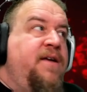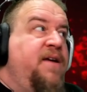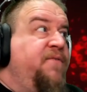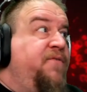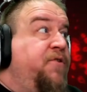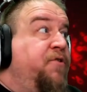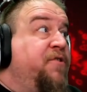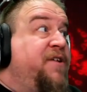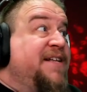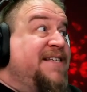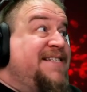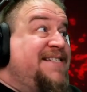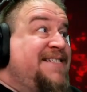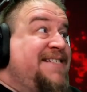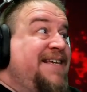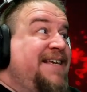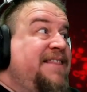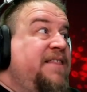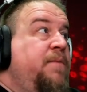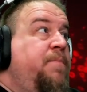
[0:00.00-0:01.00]
If you can
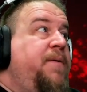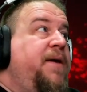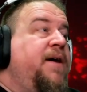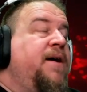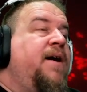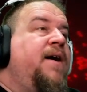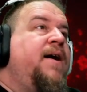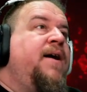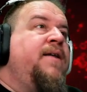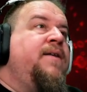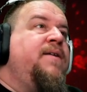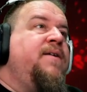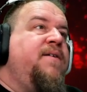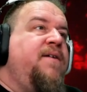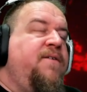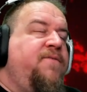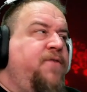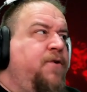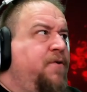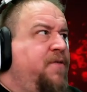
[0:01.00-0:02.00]
see the beyond,
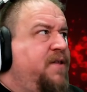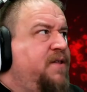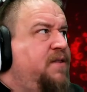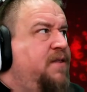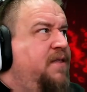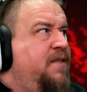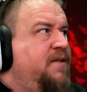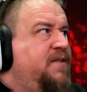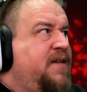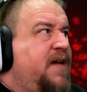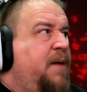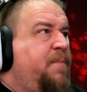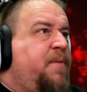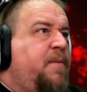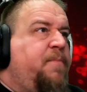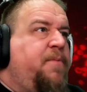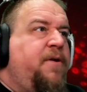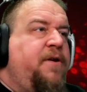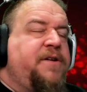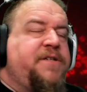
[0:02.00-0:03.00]
if you're the, the type
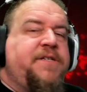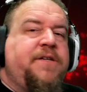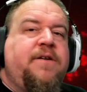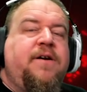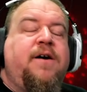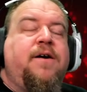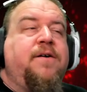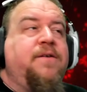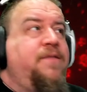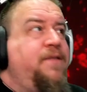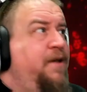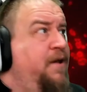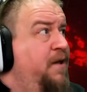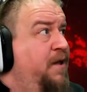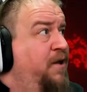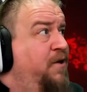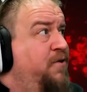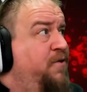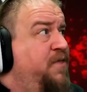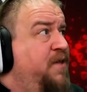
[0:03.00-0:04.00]
of person, oh,
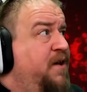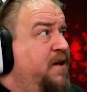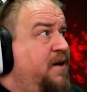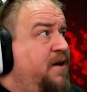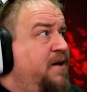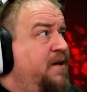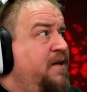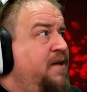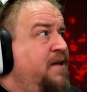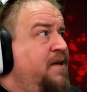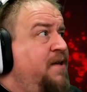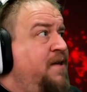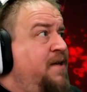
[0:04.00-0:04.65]
you're the